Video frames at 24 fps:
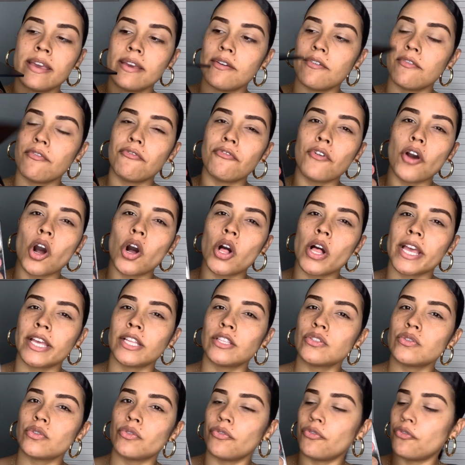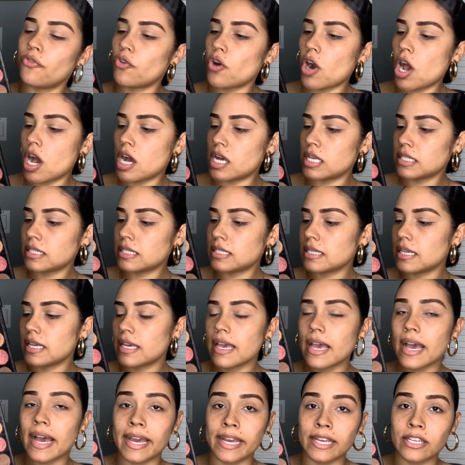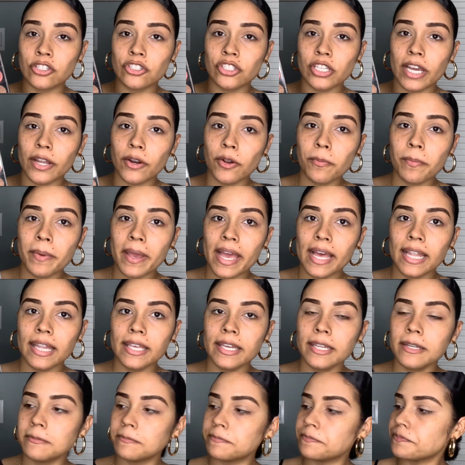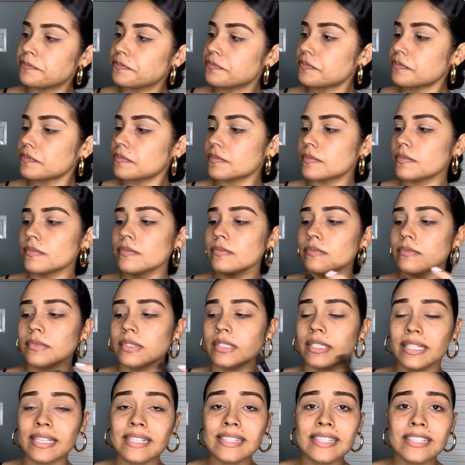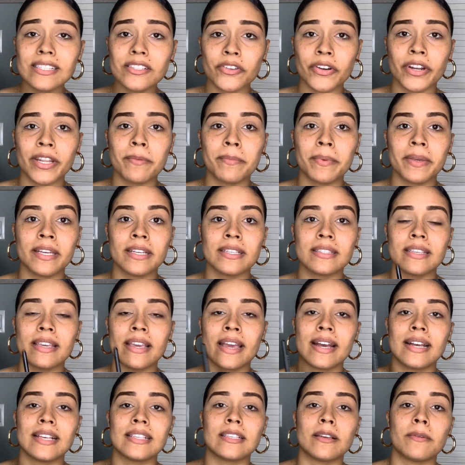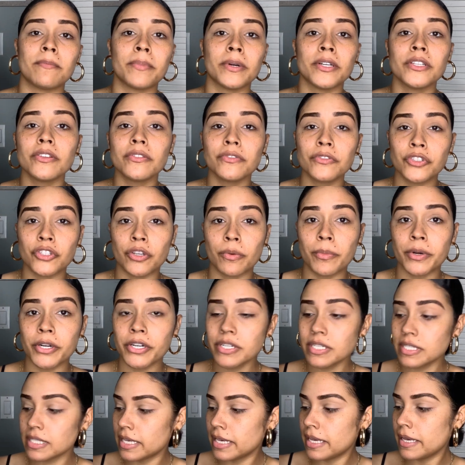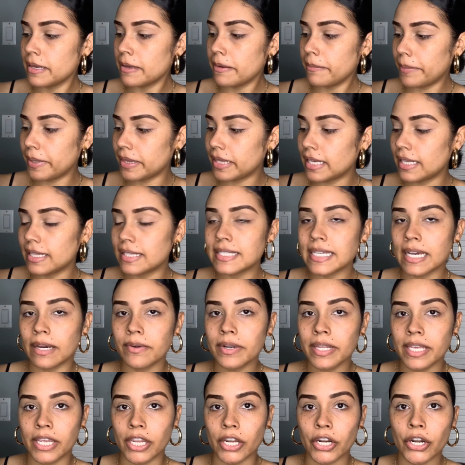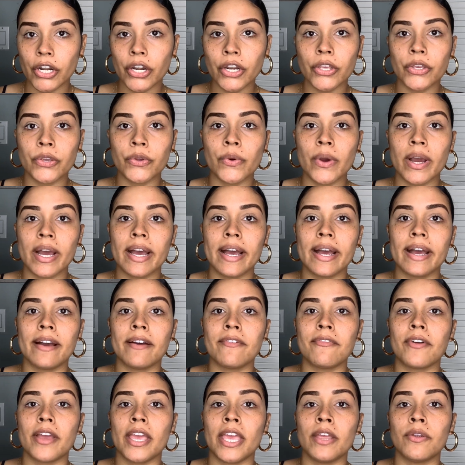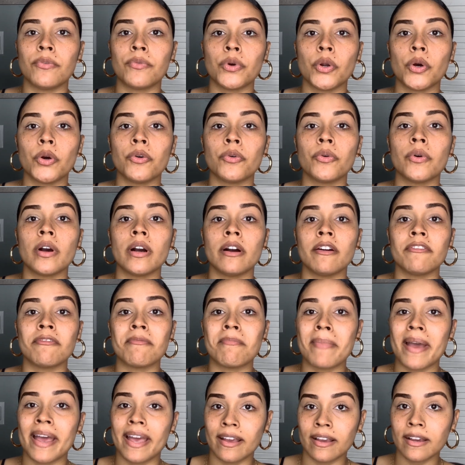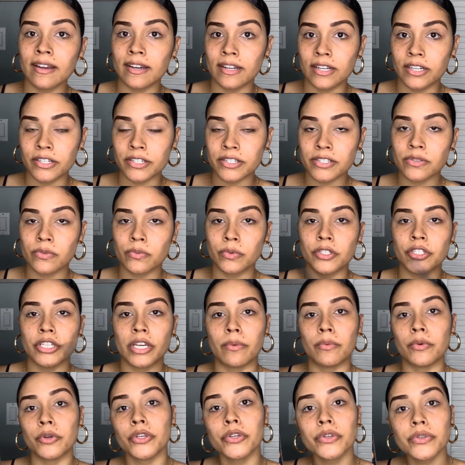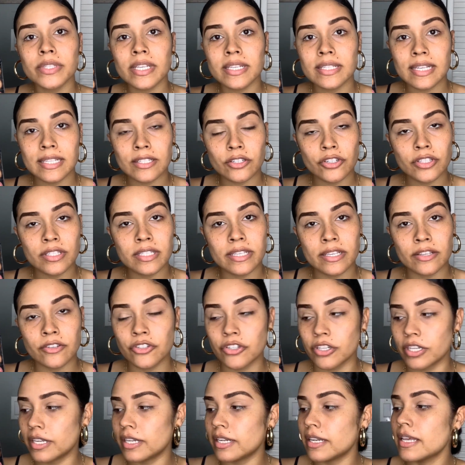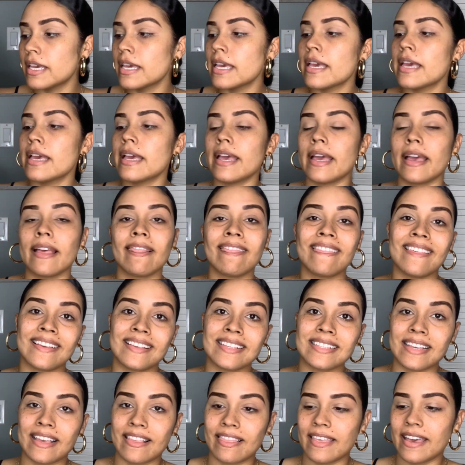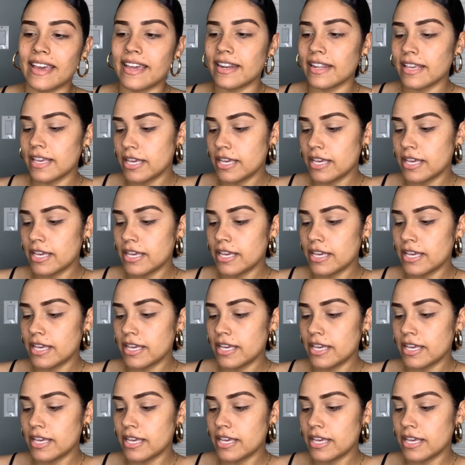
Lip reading: Fall Into Frost eyeshadow palette. This is great because it has a bunch of shimmers, but then down here you have a row of matte colors, which I will use as a transition and things like that.